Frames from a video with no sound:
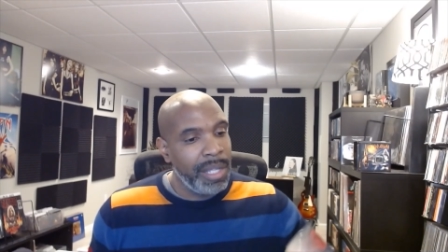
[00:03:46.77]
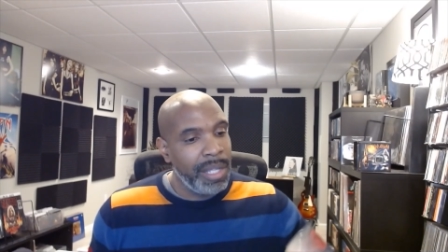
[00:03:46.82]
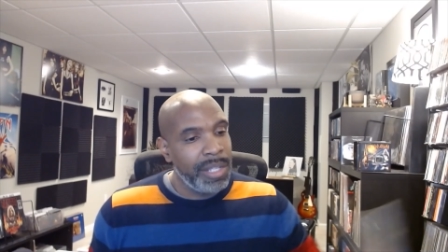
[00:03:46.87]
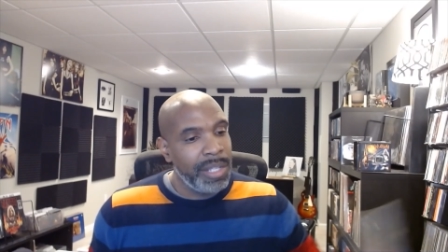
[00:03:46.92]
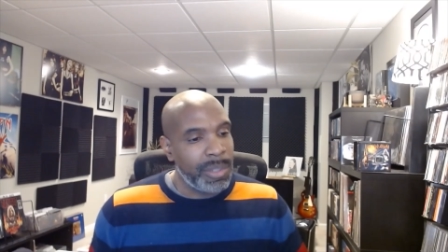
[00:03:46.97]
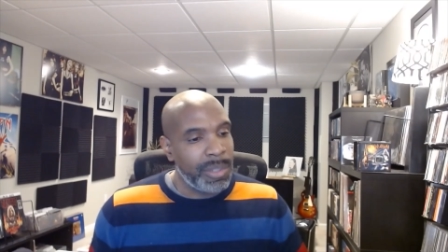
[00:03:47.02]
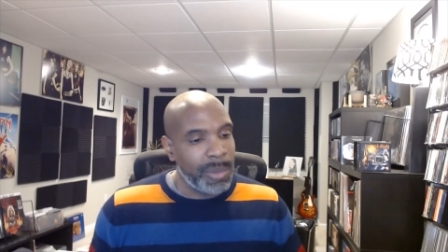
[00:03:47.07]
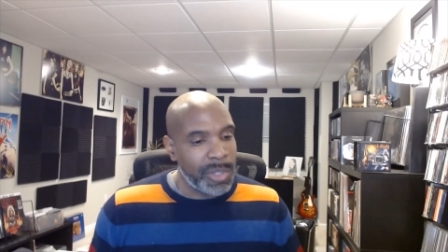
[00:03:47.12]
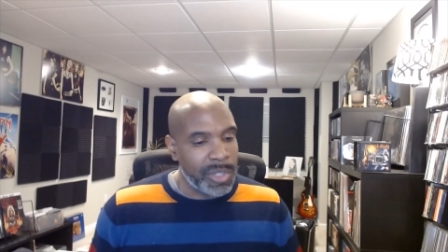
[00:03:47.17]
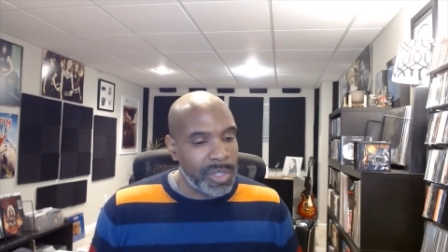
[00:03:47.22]

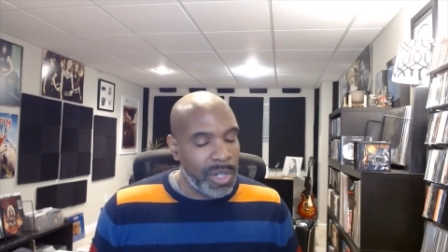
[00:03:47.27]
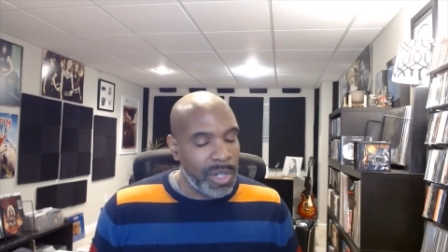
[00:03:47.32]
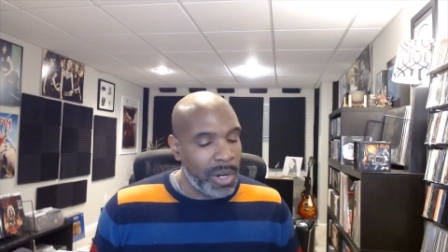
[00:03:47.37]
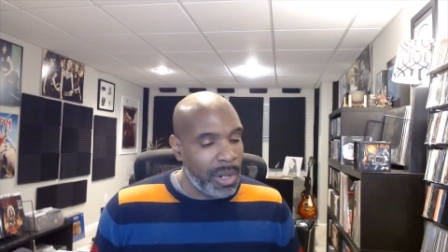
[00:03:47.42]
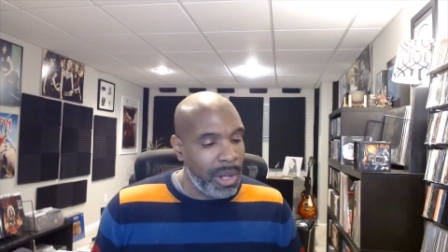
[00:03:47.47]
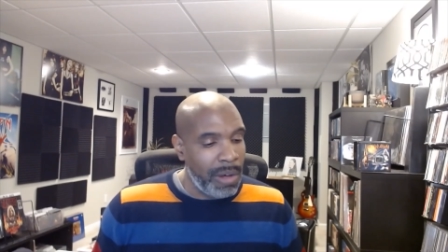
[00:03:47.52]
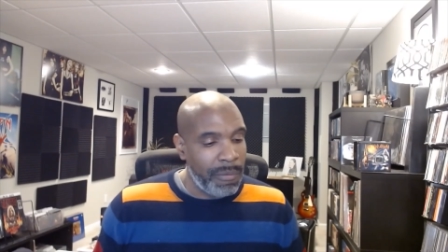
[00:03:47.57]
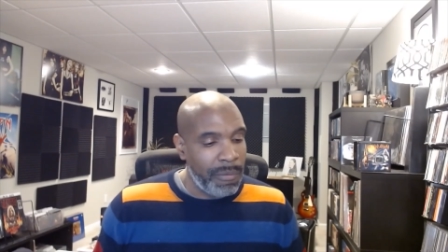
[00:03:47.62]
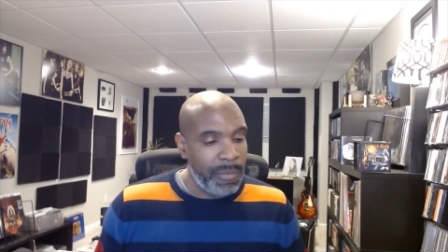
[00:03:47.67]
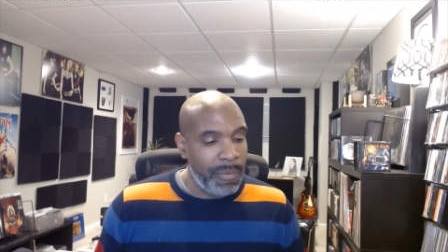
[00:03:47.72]
so we'll start
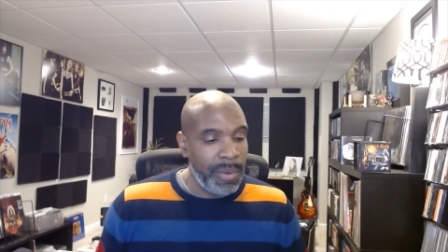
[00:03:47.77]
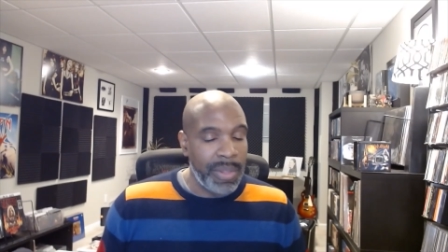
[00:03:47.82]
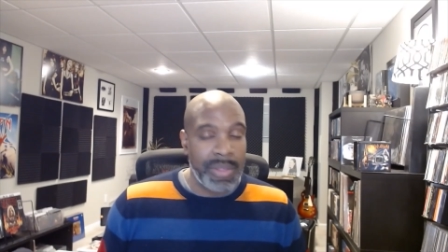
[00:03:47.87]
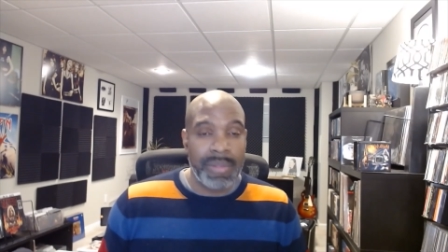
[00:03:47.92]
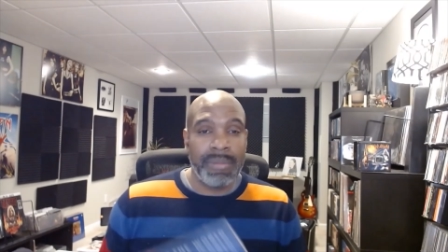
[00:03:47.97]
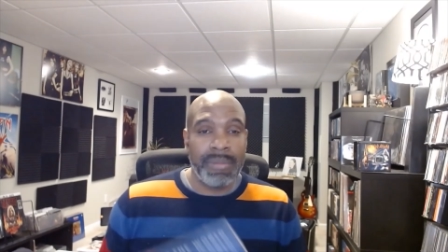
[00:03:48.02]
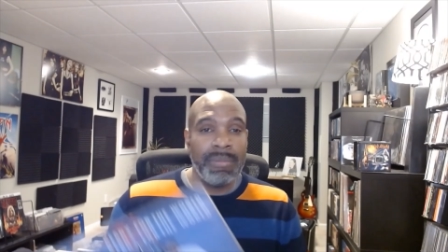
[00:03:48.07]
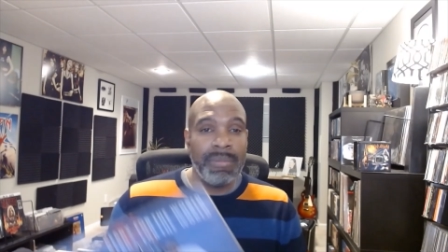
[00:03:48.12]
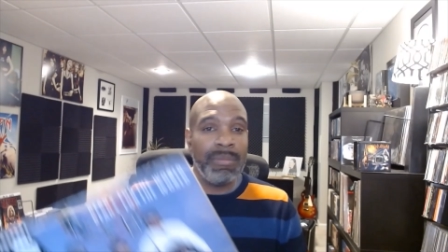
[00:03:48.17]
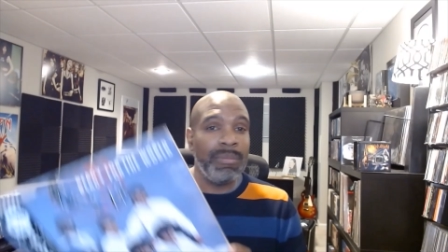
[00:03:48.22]
off with
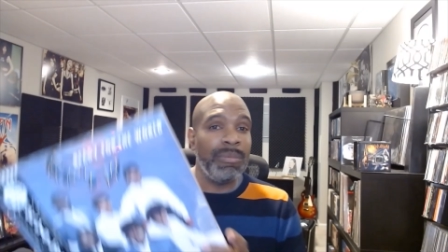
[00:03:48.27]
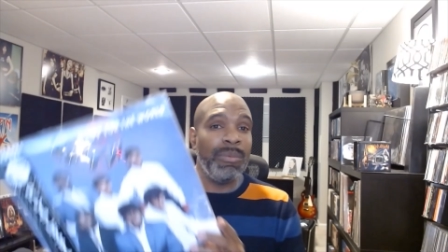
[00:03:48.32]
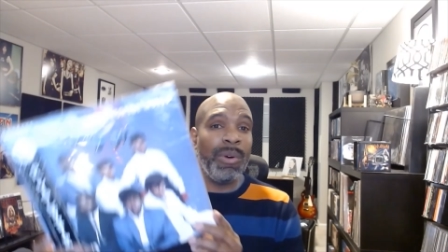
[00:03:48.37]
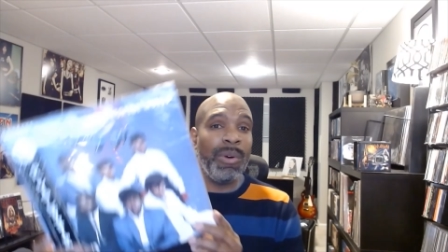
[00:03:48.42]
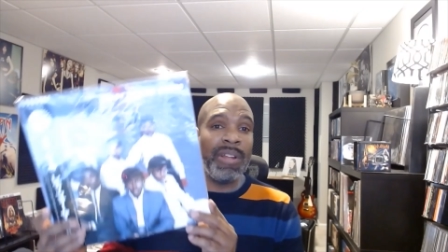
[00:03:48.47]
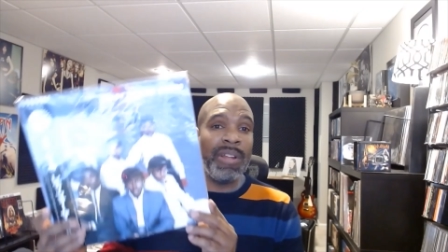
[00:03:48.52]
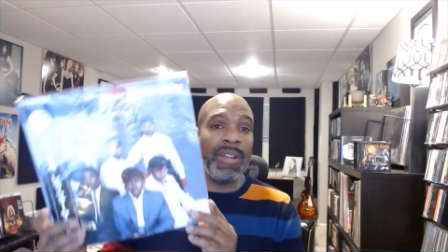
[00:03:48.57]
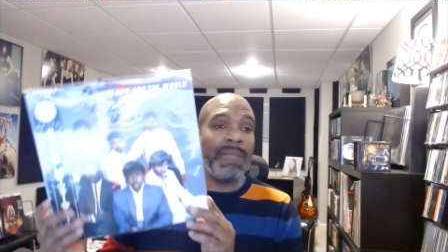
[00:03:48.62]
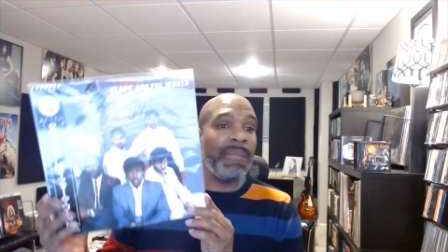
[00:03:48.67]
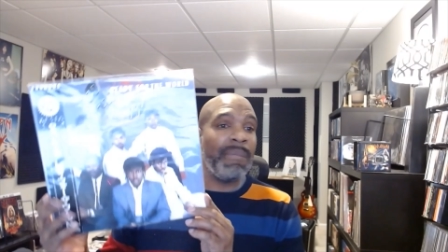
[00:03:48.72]

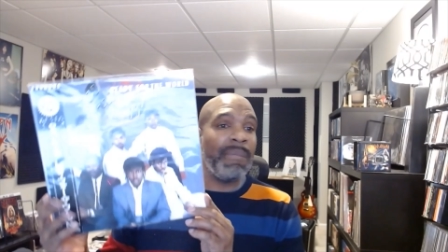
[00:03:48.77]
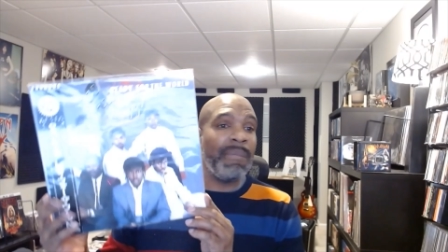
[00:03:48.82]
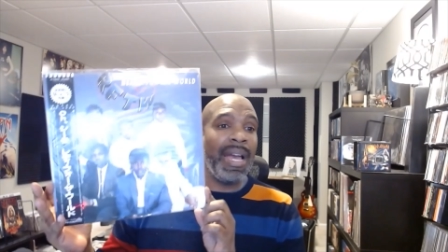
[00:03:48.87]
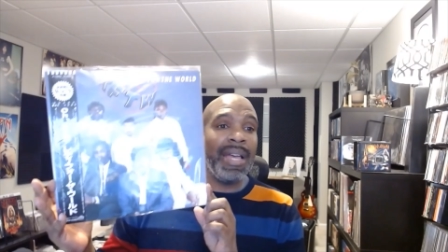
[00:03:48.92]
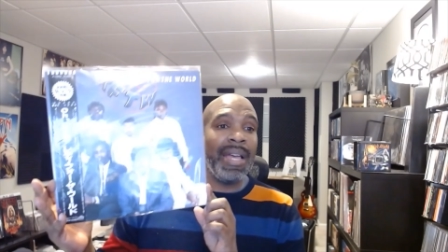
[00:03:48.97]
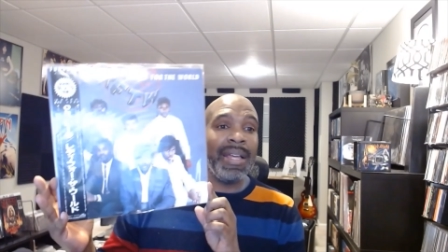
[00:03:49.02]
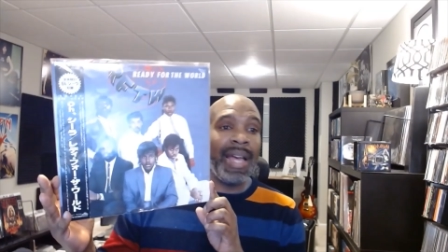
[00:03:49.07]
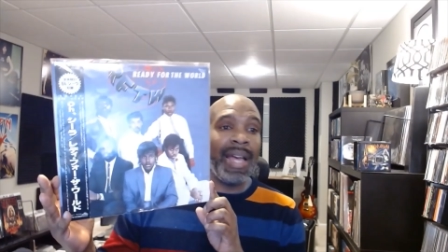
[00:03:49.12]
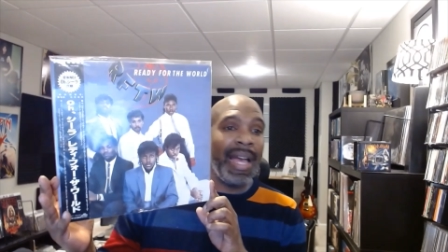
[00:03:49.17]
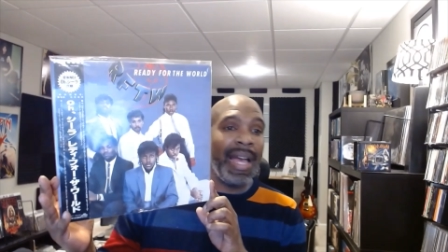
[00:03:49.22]
one of my